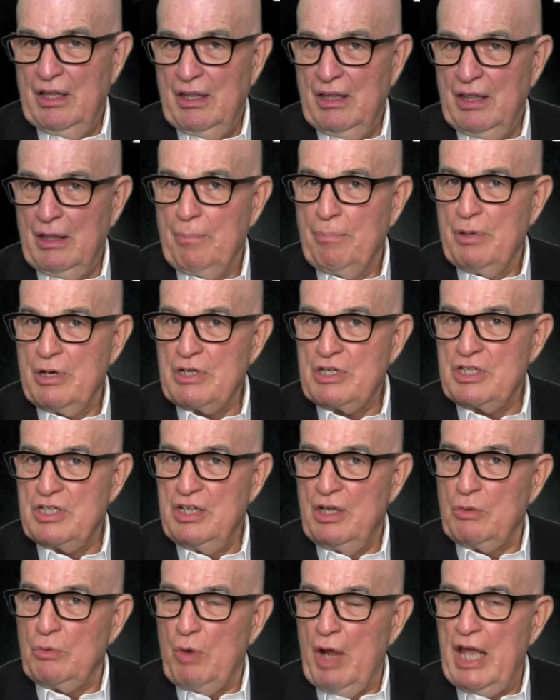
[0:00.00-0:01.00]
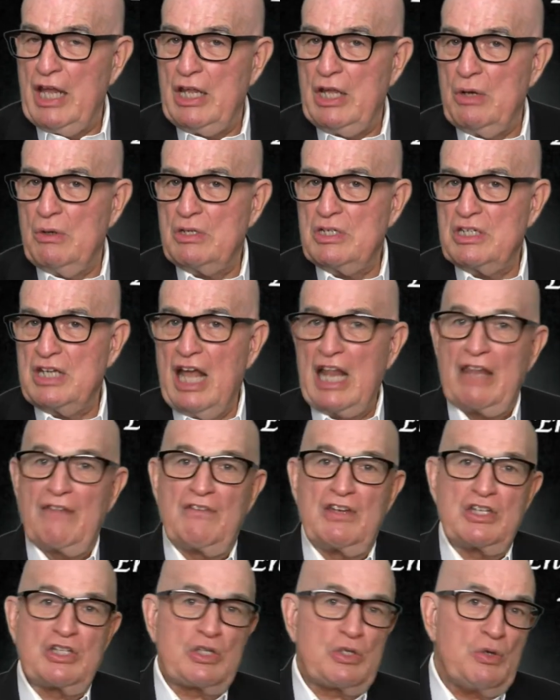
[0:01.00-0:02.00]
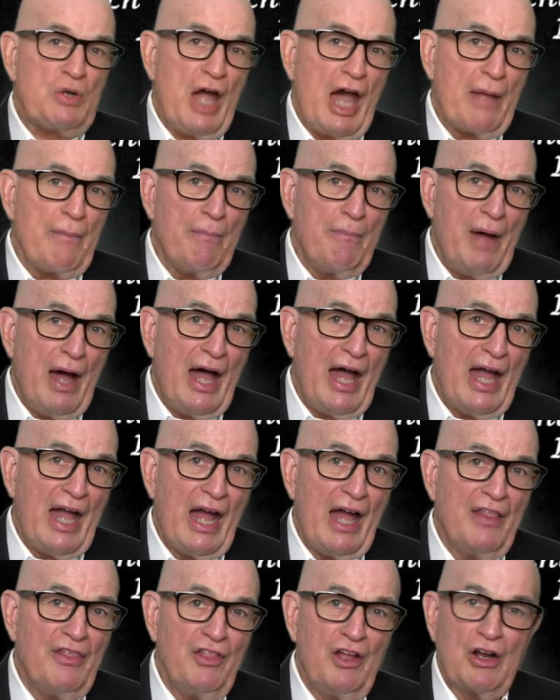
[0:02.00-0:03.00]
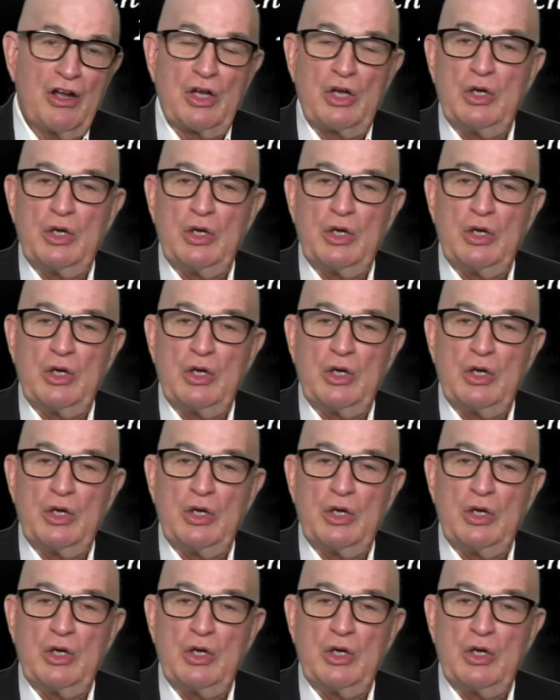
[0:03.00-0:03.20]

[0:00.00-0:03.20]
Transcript: The person on radio and television who got by on their